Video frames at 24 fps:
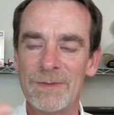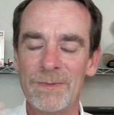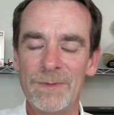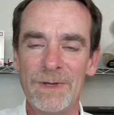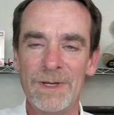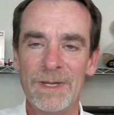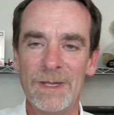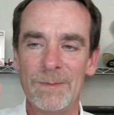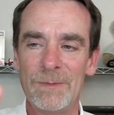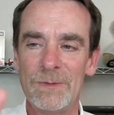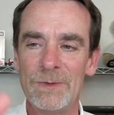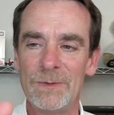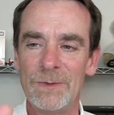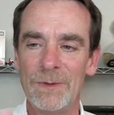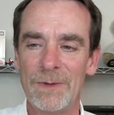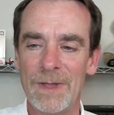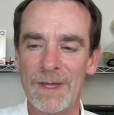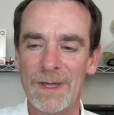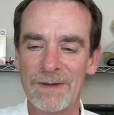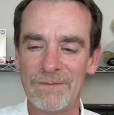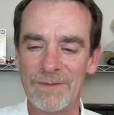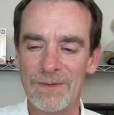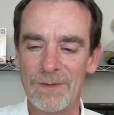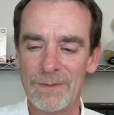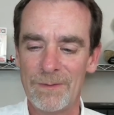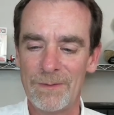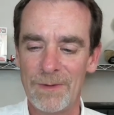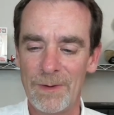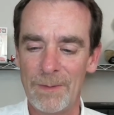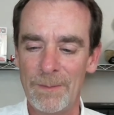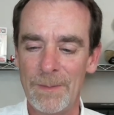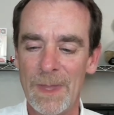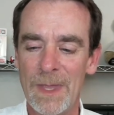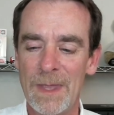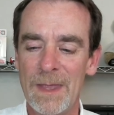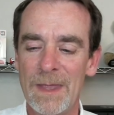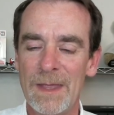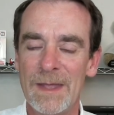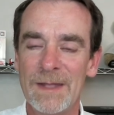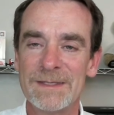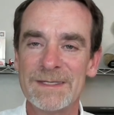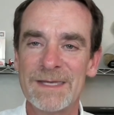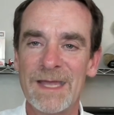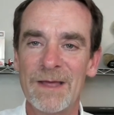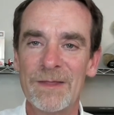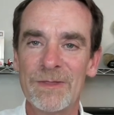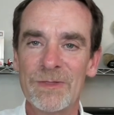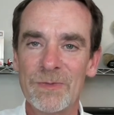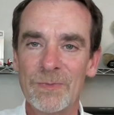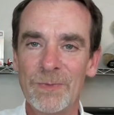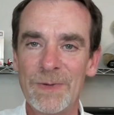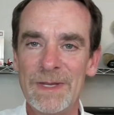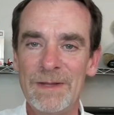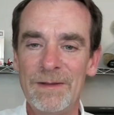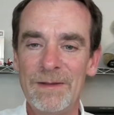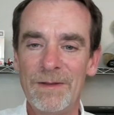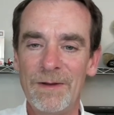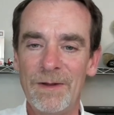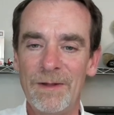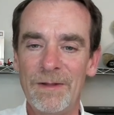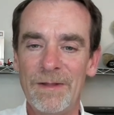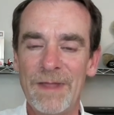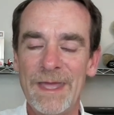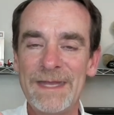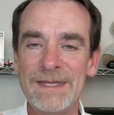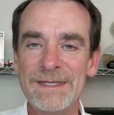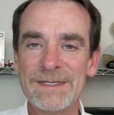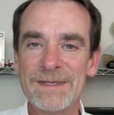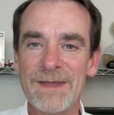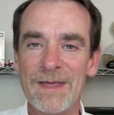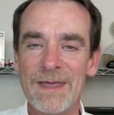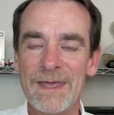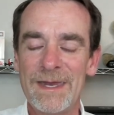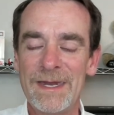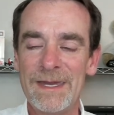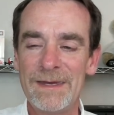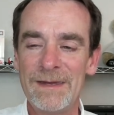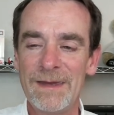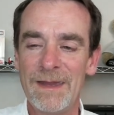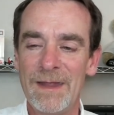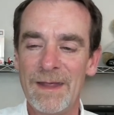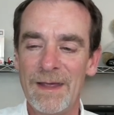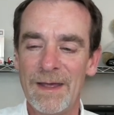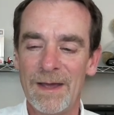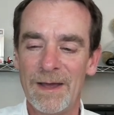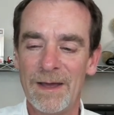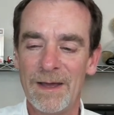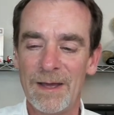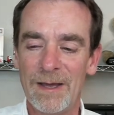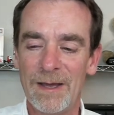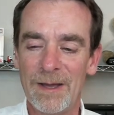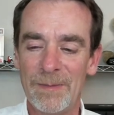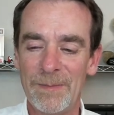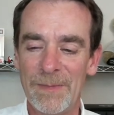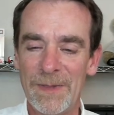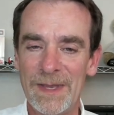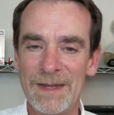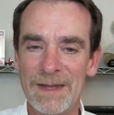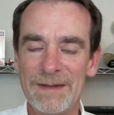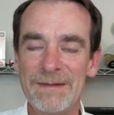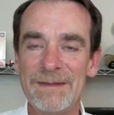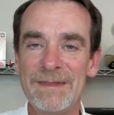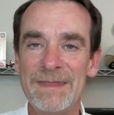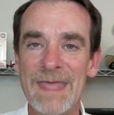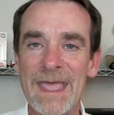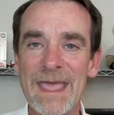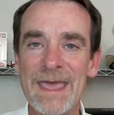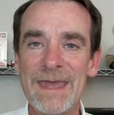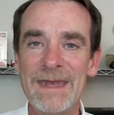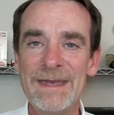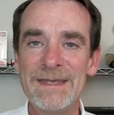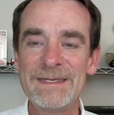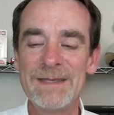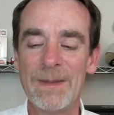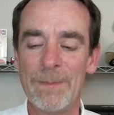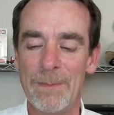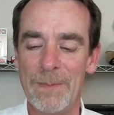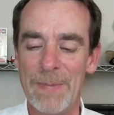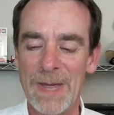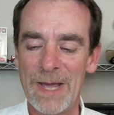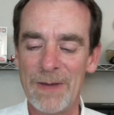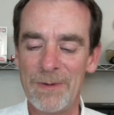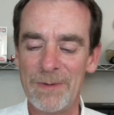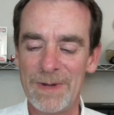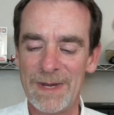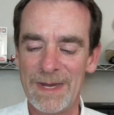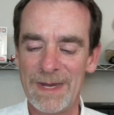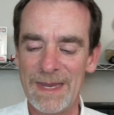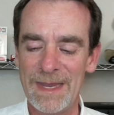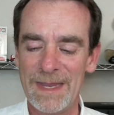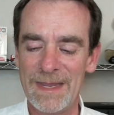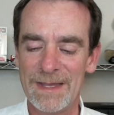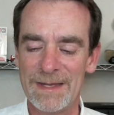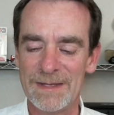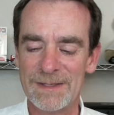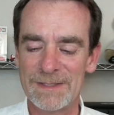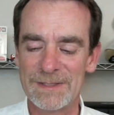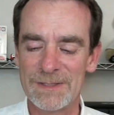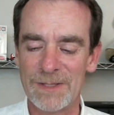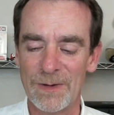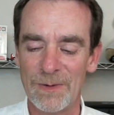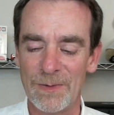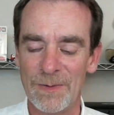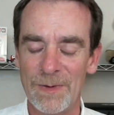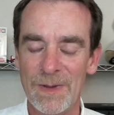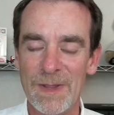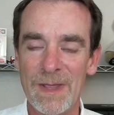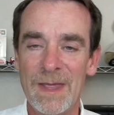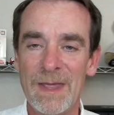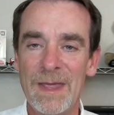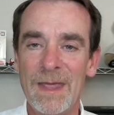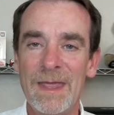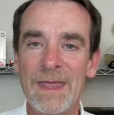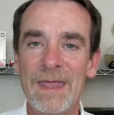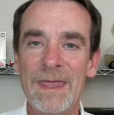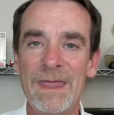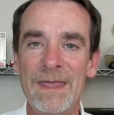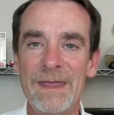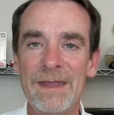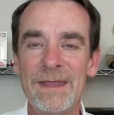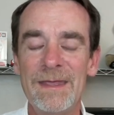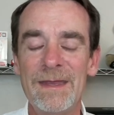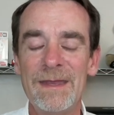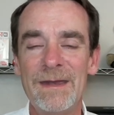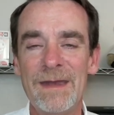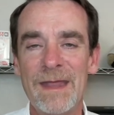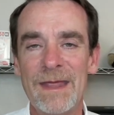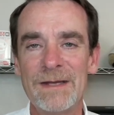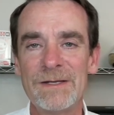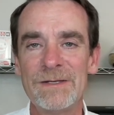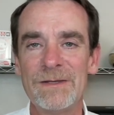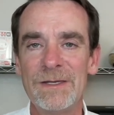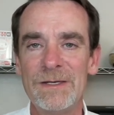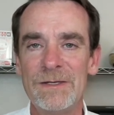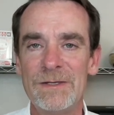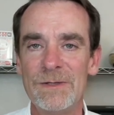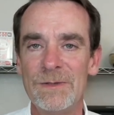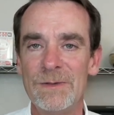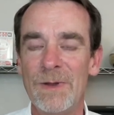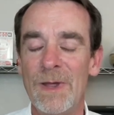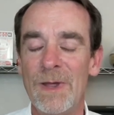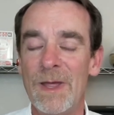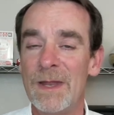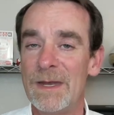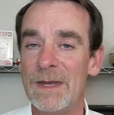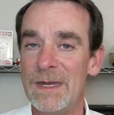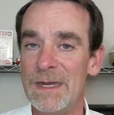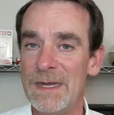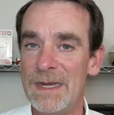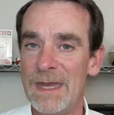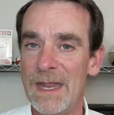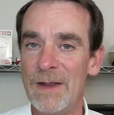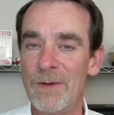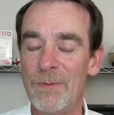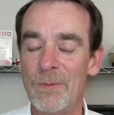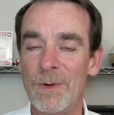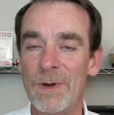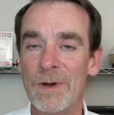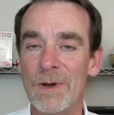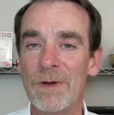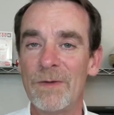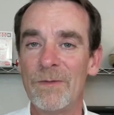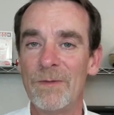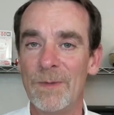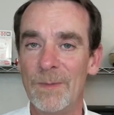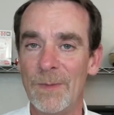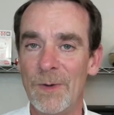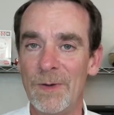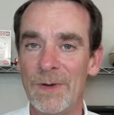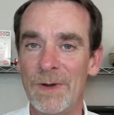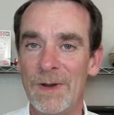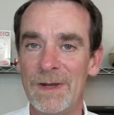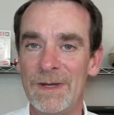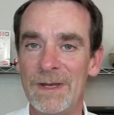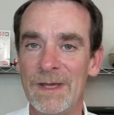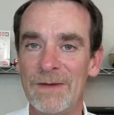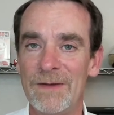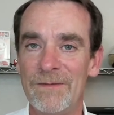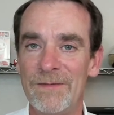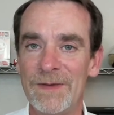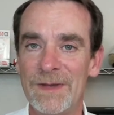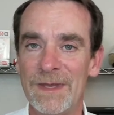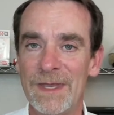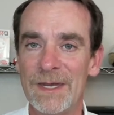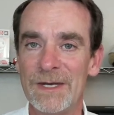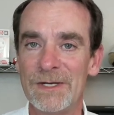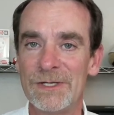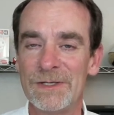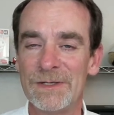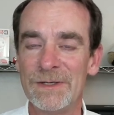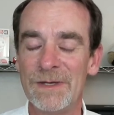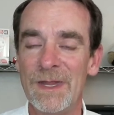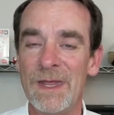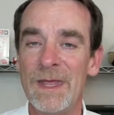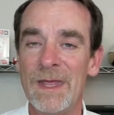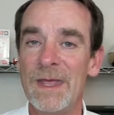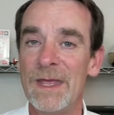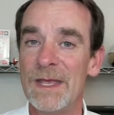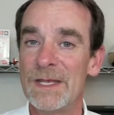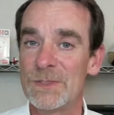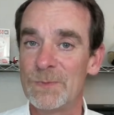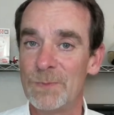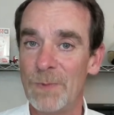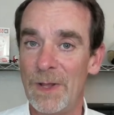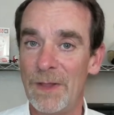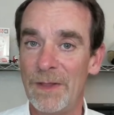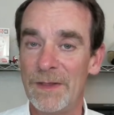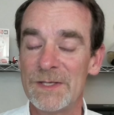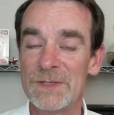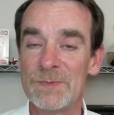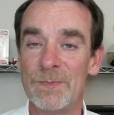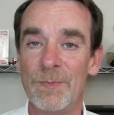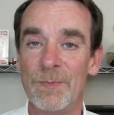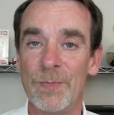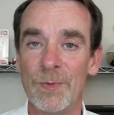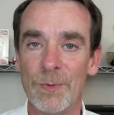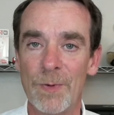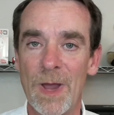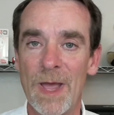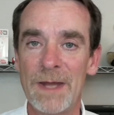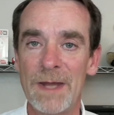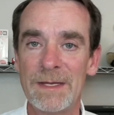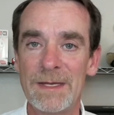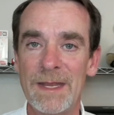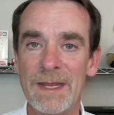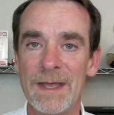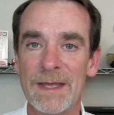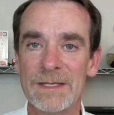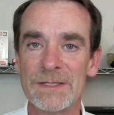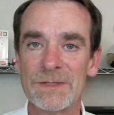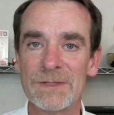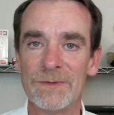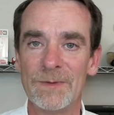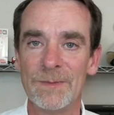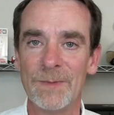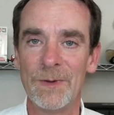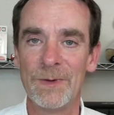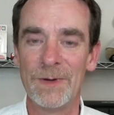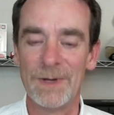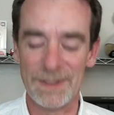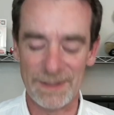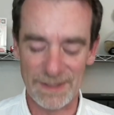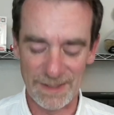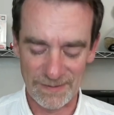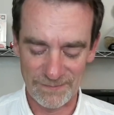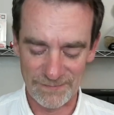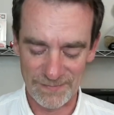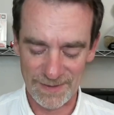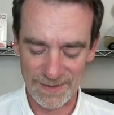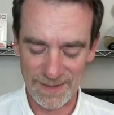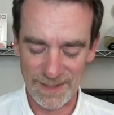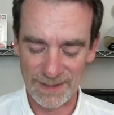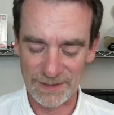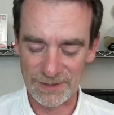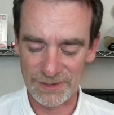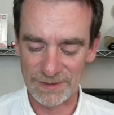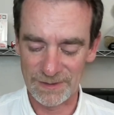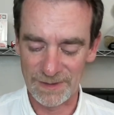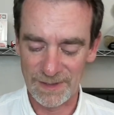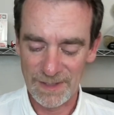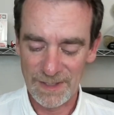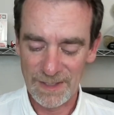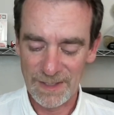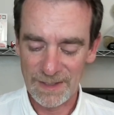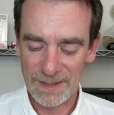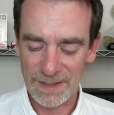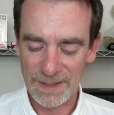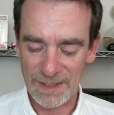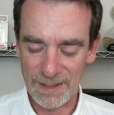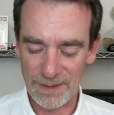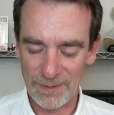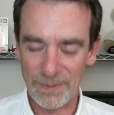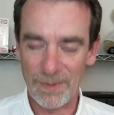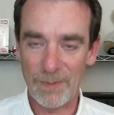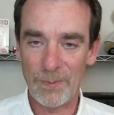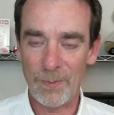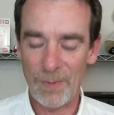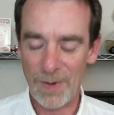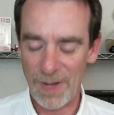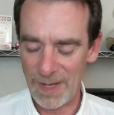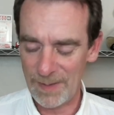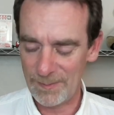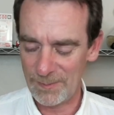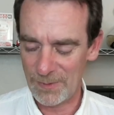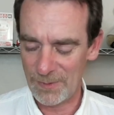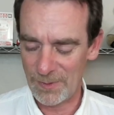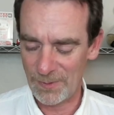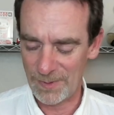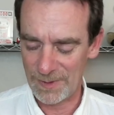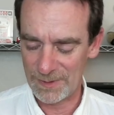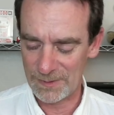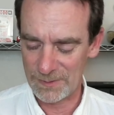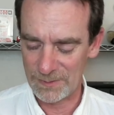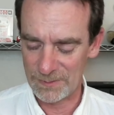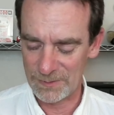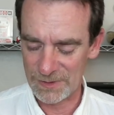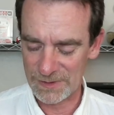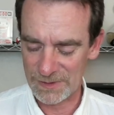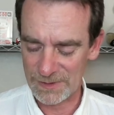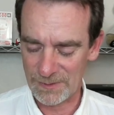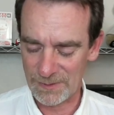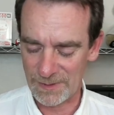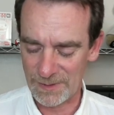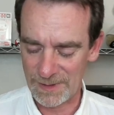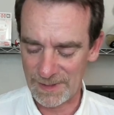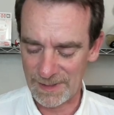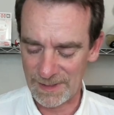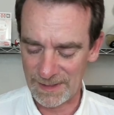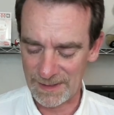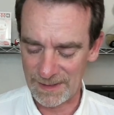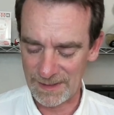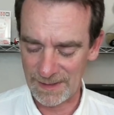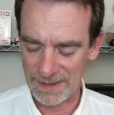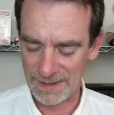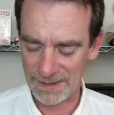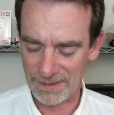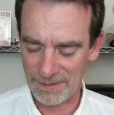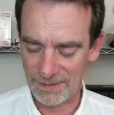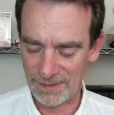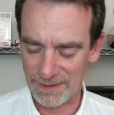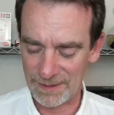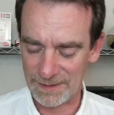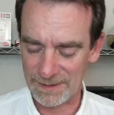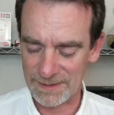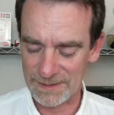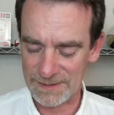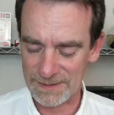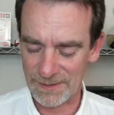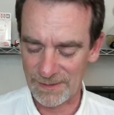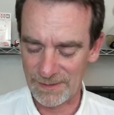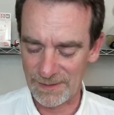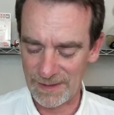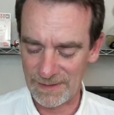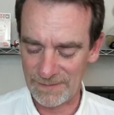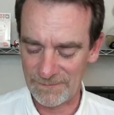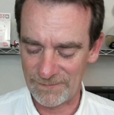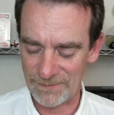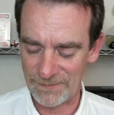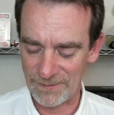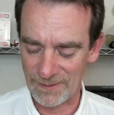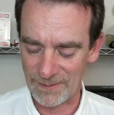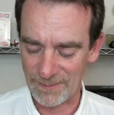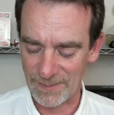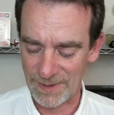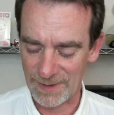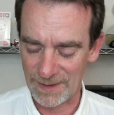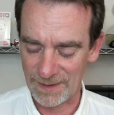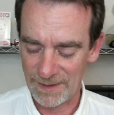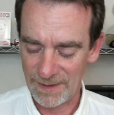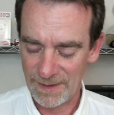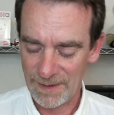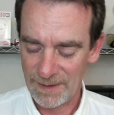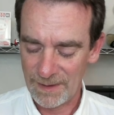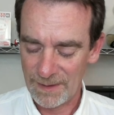3M dual lock Velcro. It's got 3 little lights on it, and that is about it. So it can actually do network remote identification as well as broadcast remote identification. Now, I'm going to just go ahead and click this on for a minute.